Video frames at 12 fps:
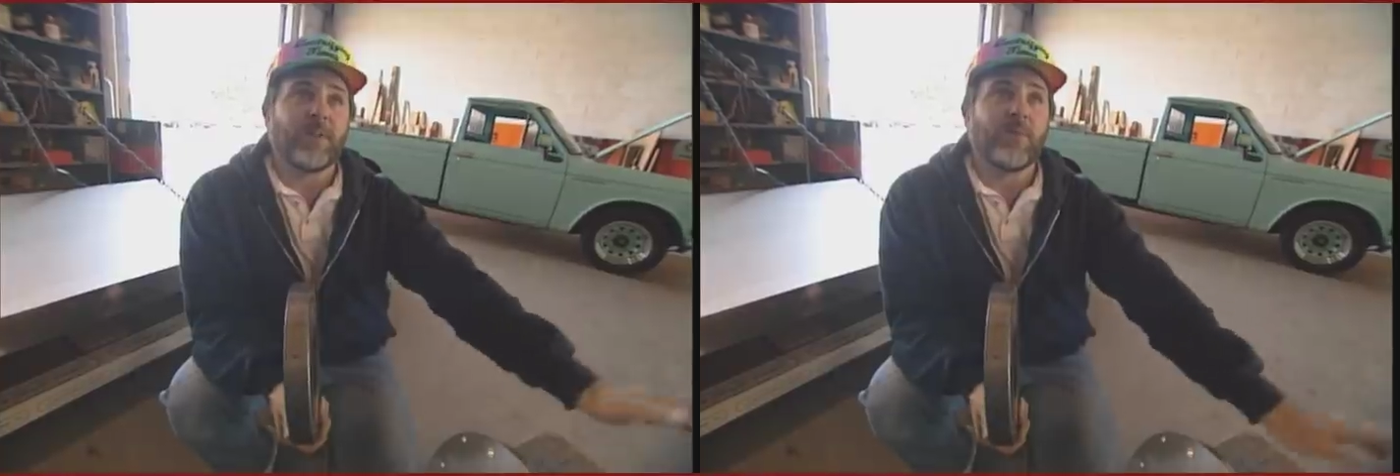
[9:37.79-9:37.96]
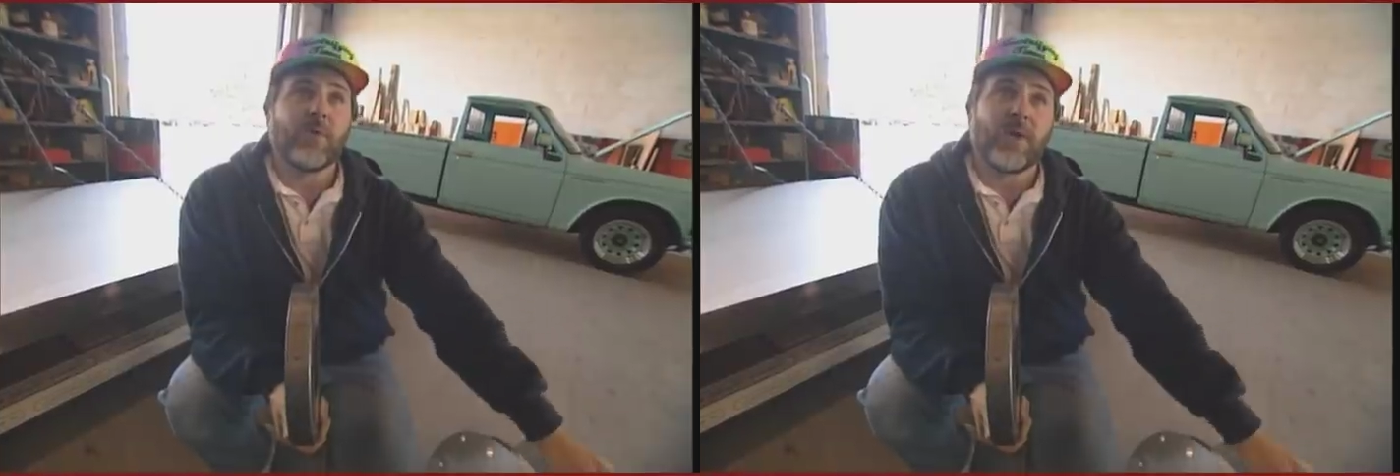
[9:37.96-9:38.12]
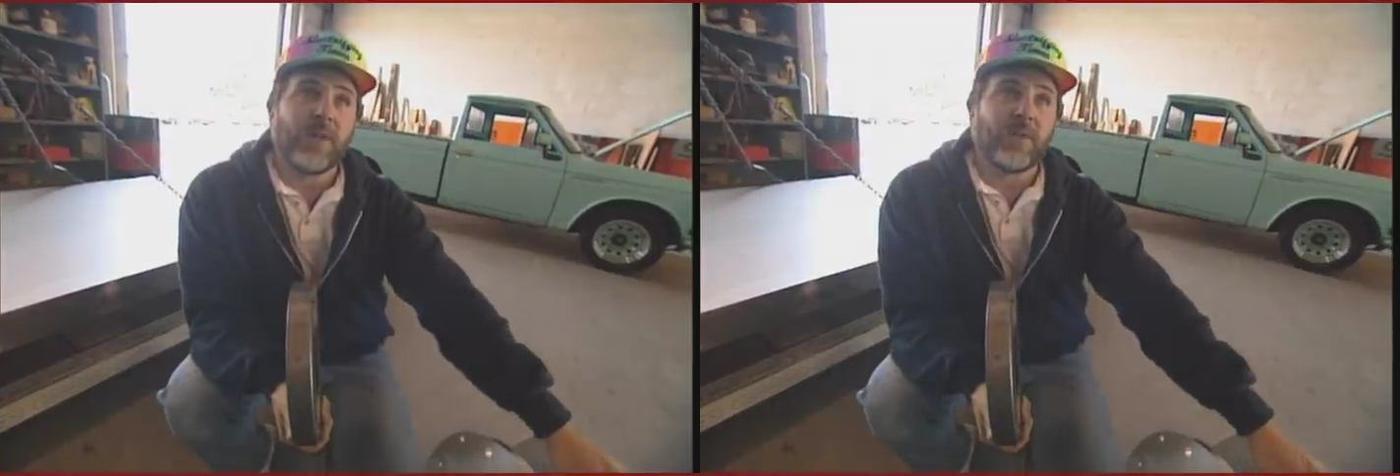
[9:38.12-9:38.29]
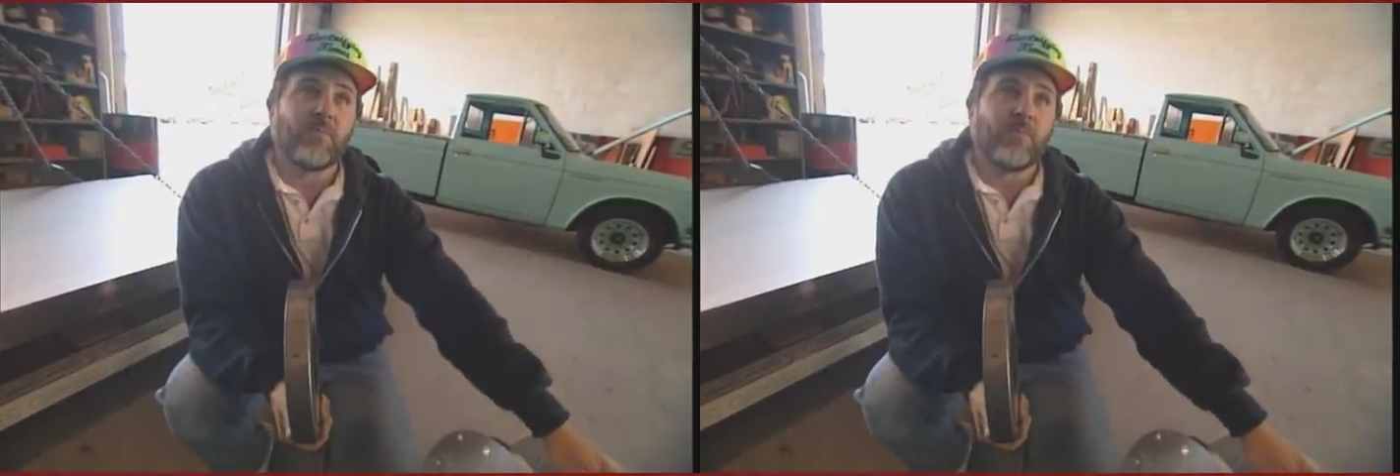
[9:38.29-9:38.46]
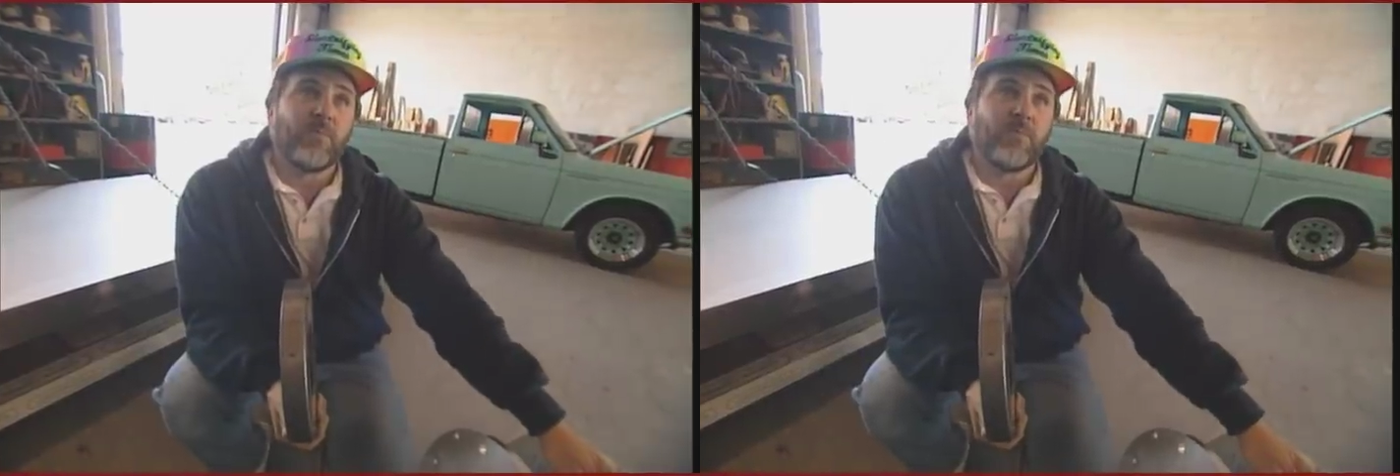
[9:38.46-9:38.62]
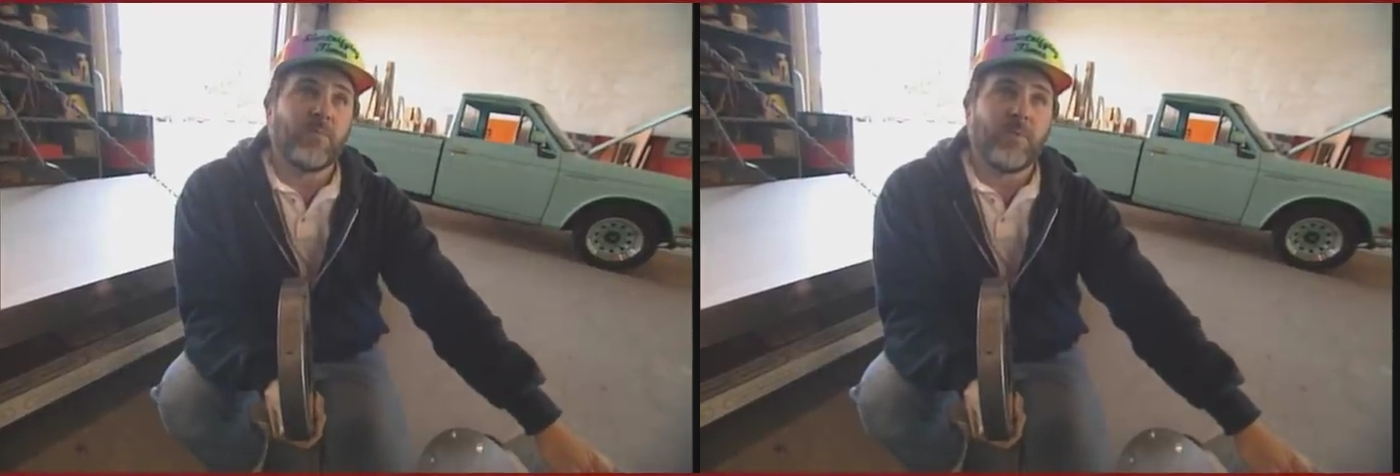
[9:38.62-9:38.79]
motor has
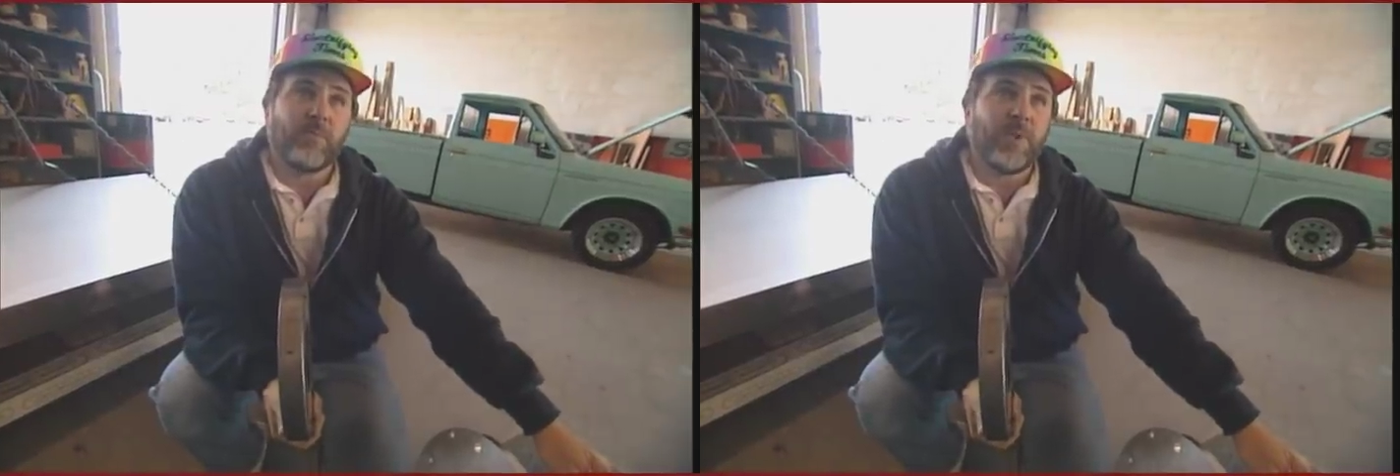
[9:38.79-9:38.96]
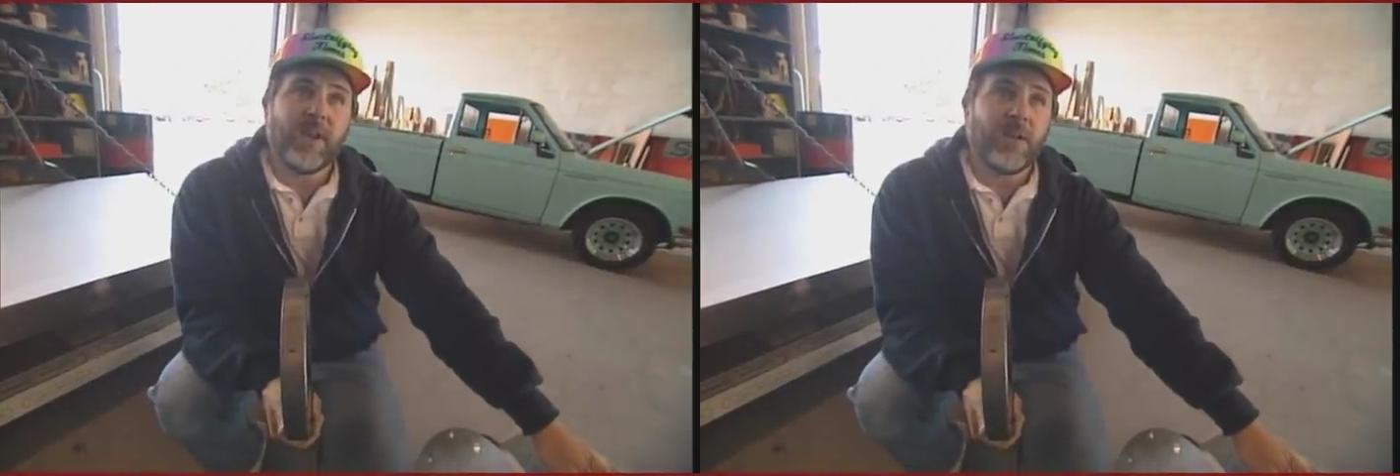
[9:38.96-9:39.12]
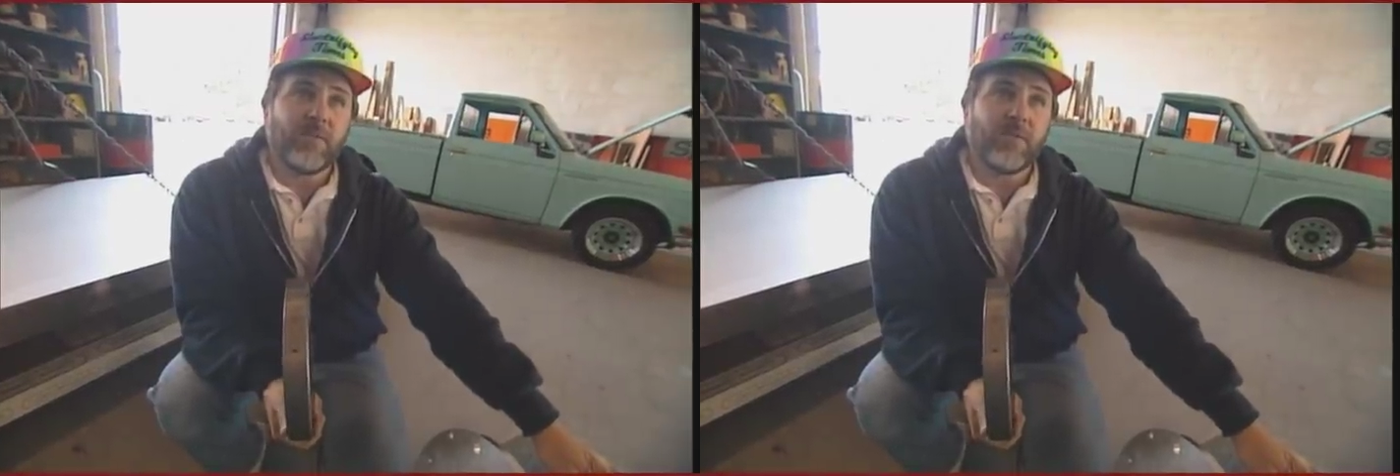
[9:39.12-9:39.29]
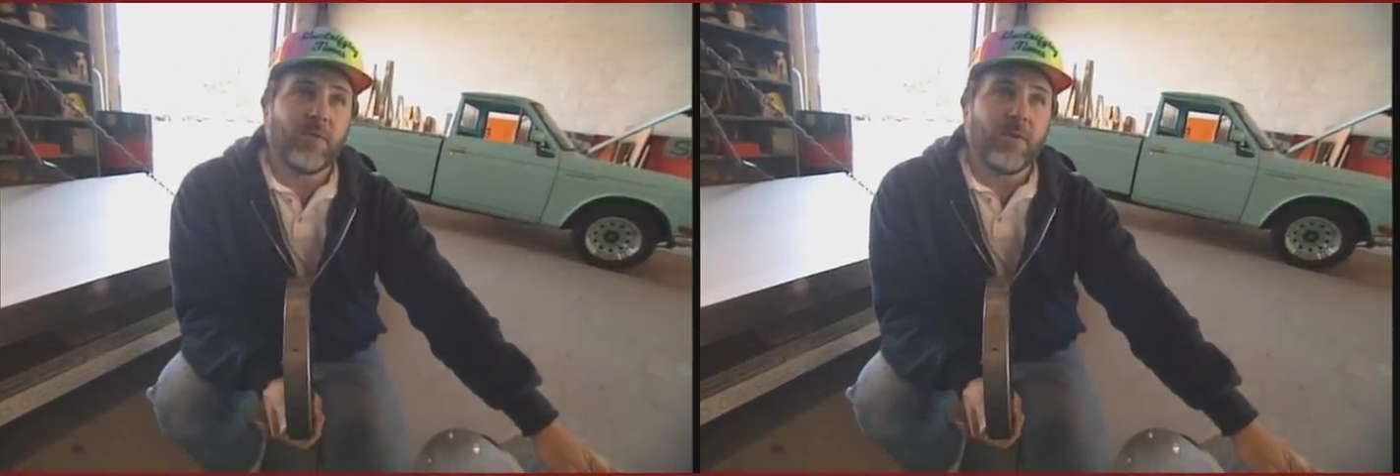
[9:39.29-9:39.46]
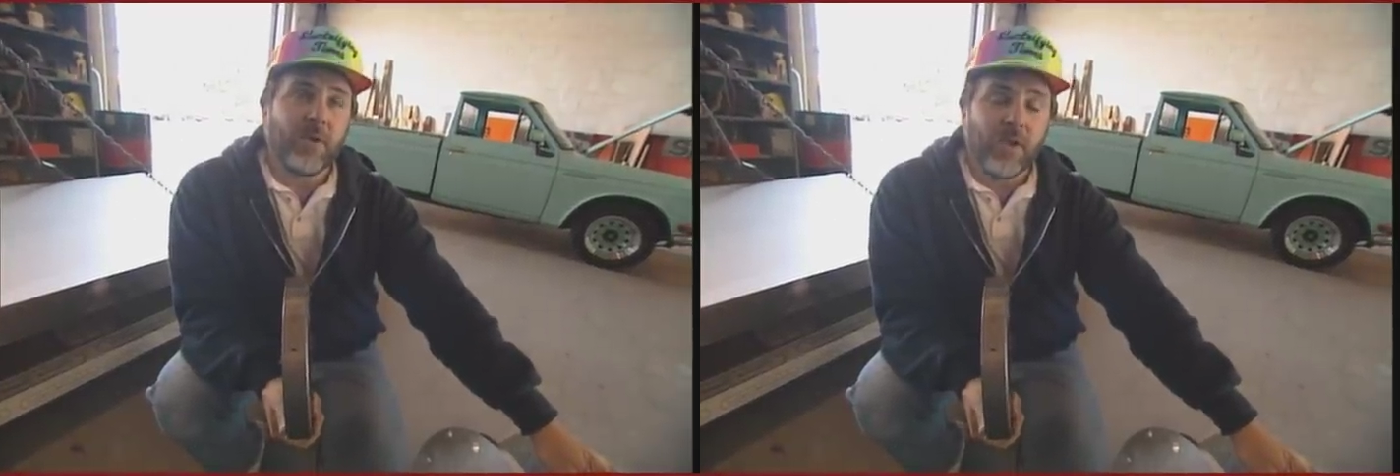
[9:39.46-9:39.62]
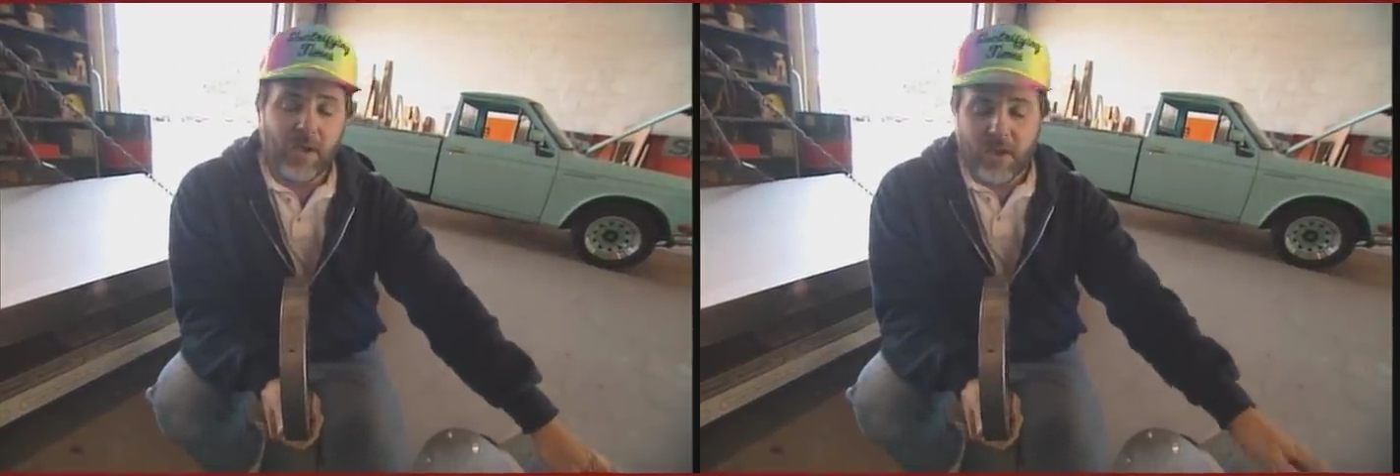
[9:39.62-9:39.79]
plenty of torque.